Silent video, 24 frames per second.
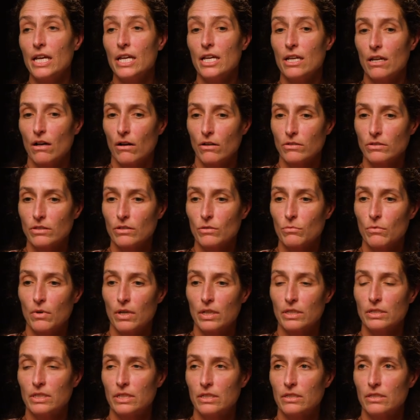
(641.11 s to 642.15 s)
He also
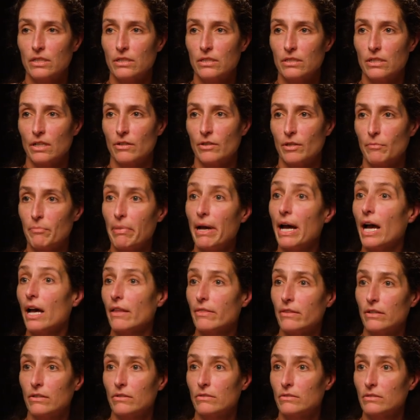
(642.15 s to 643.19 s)
wanted to show the
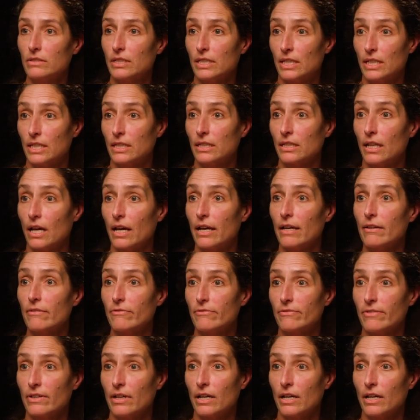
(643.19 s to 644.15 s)
pathos in life.